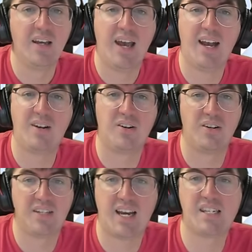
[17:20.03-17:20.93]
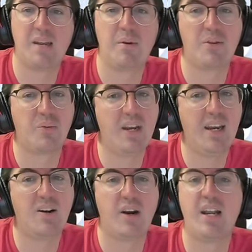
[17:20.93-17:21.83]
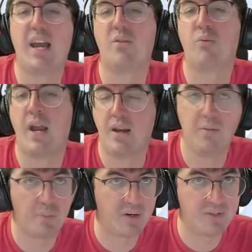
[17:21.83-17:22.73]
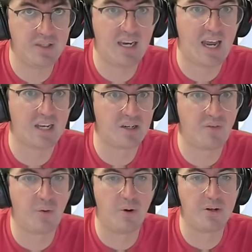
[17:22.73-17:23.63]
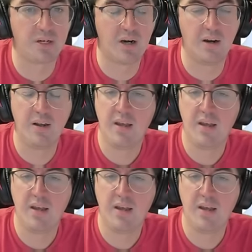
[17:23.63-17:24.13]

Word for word: Heckle attacks Sammy at the ring, granting a random buff to the caster for one turn,